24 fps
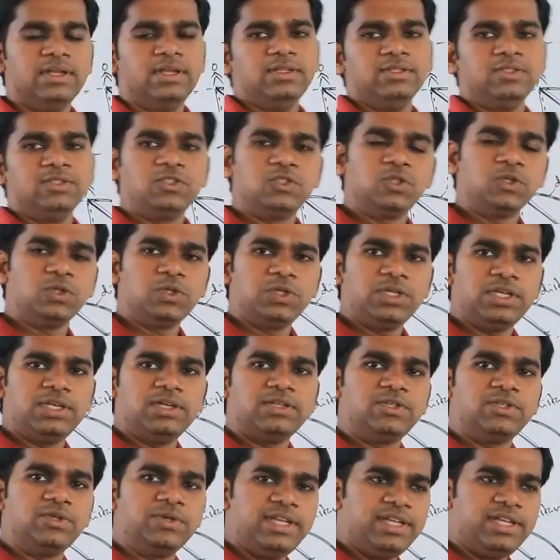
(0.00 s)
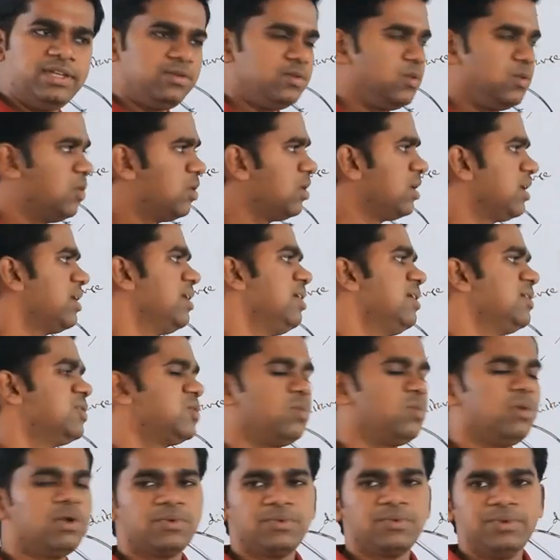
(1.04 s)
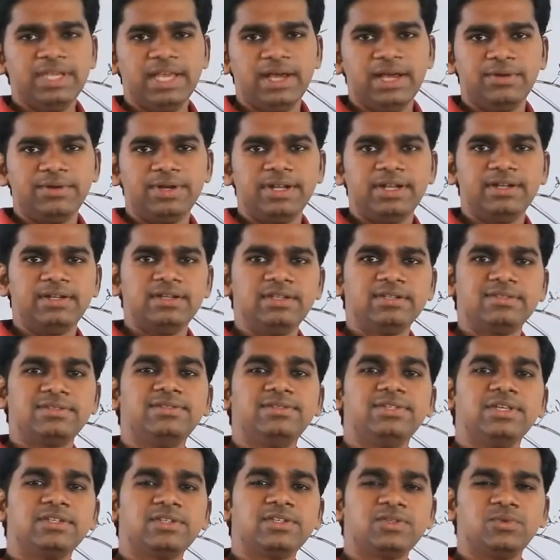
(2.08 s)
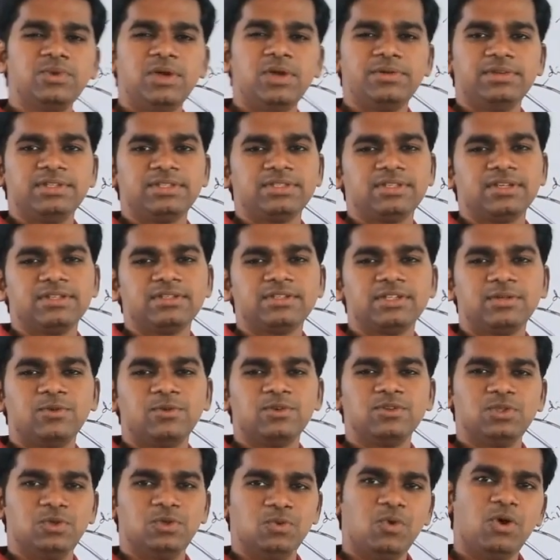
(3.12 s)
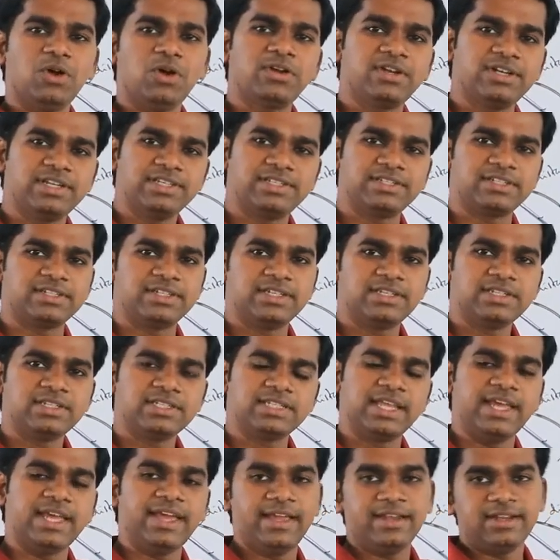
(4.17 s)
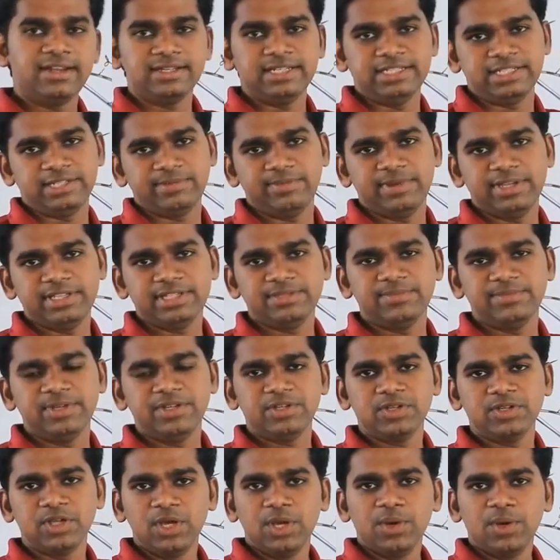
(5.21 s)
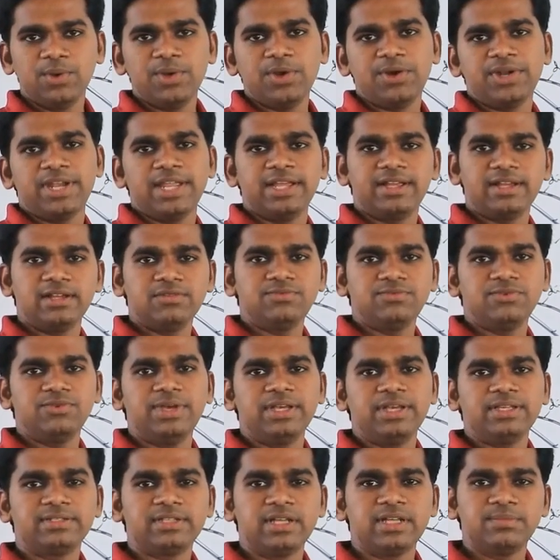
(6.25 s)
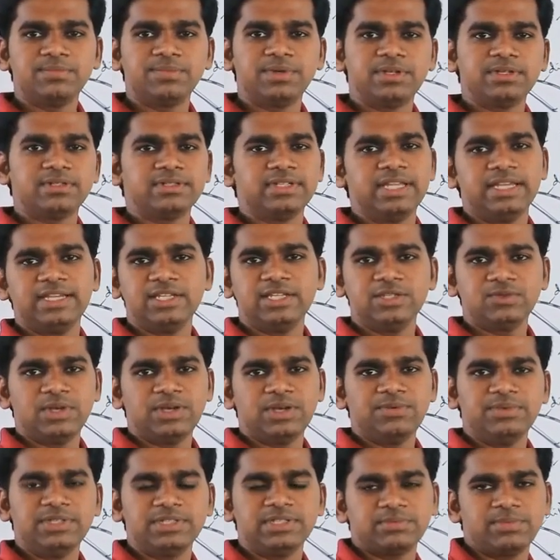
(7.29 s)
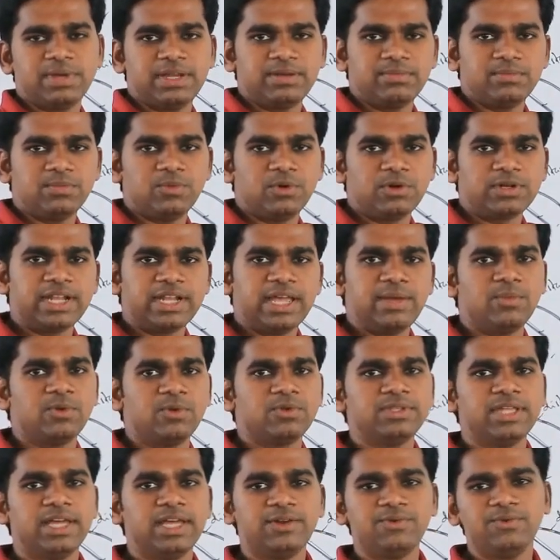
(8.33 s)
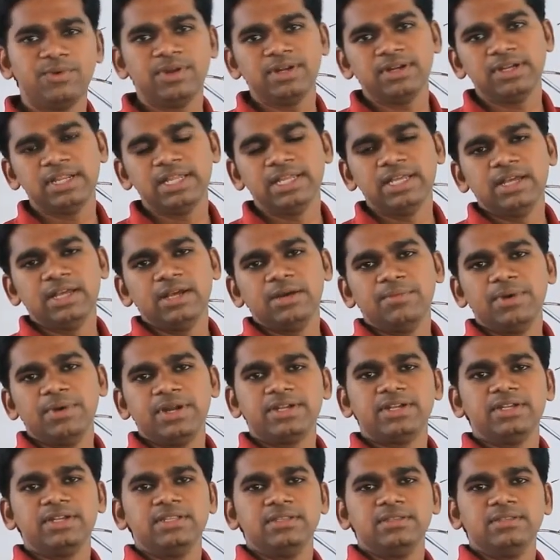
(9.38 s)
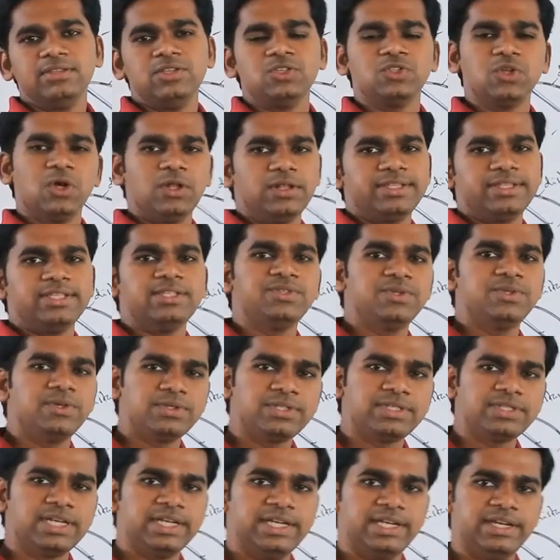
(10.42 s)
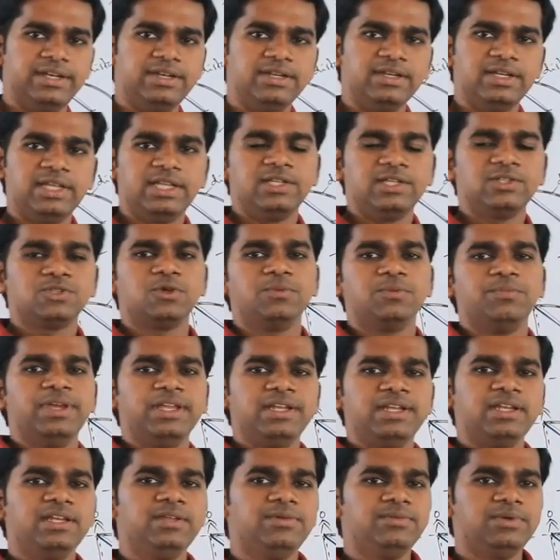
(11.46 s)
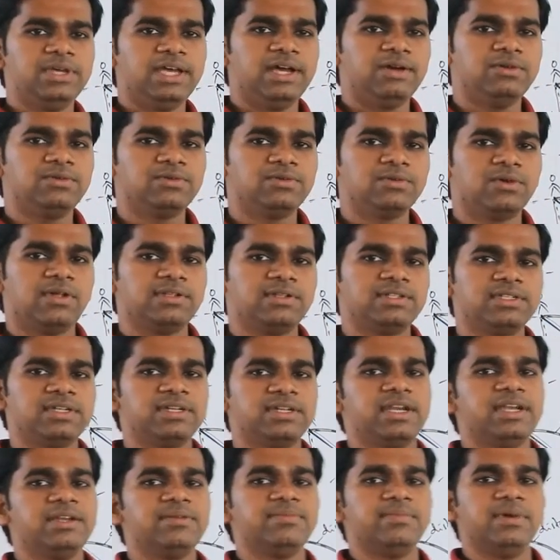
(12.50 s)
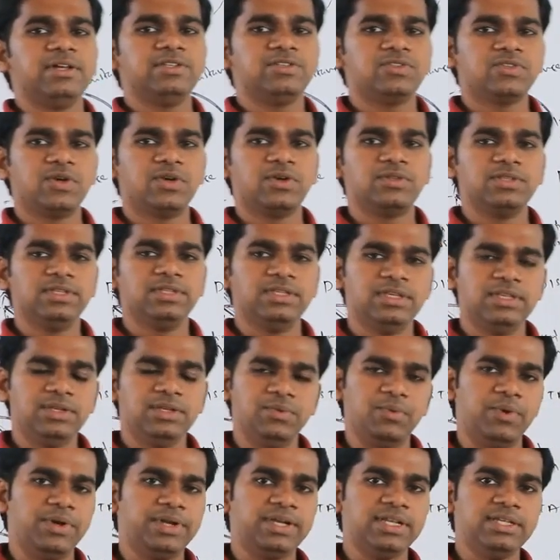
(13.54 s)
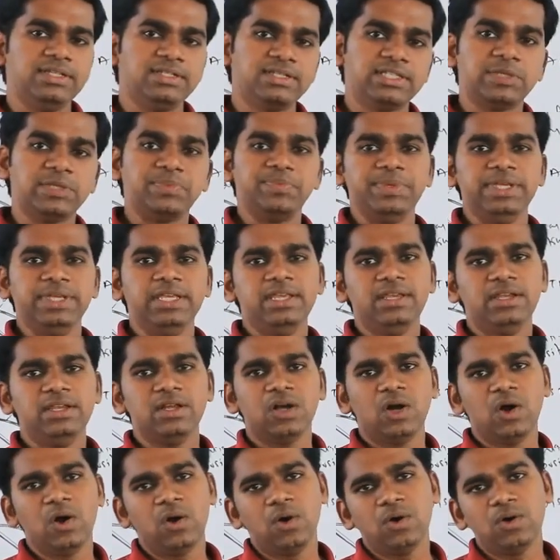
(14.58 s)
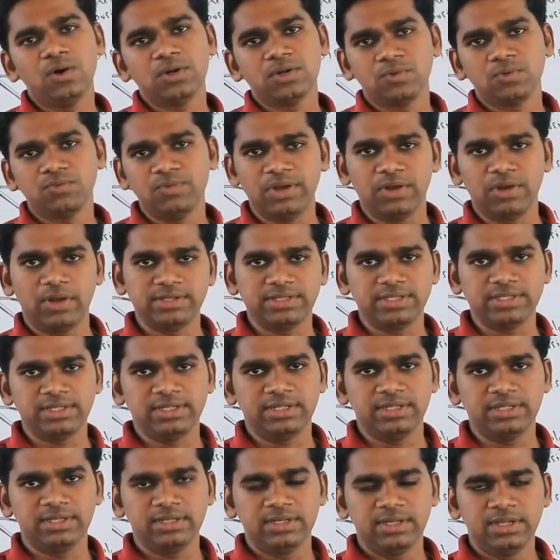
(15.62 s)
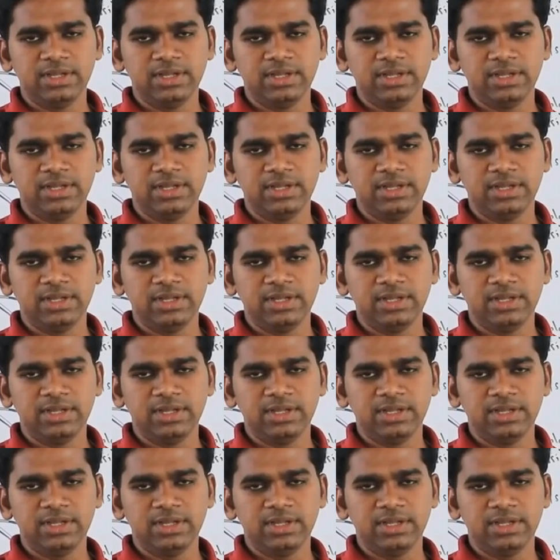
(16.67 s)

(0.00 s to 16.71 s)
So today in whole class what we have done is just we have discussed about the what distance and displacement. We have taken few examples, that is why we spend more time on that one. But these all things we have studied. So mainly we have to concentrate much on the what is speed or velocity.